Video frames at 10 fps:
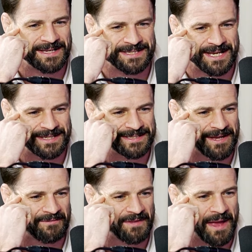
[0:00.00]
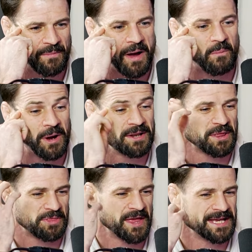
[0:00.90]
A C and stuff, like, one of
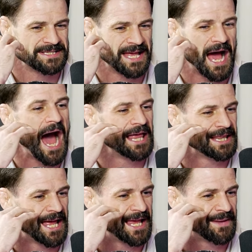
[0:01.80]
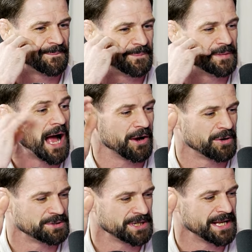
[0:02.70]
the things that I like not
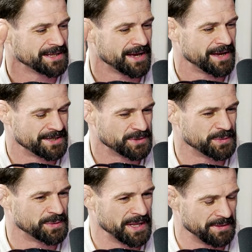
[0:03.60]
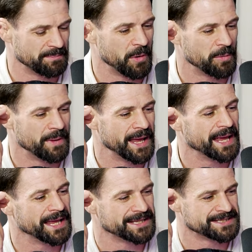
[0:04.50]
coaching at the high school at the
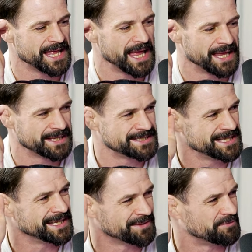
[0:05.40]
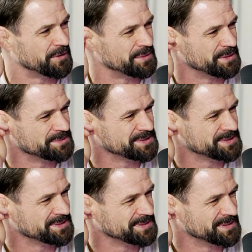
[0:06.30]
moment is, like, seeing the
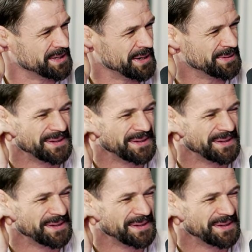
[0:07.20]
photos, you know,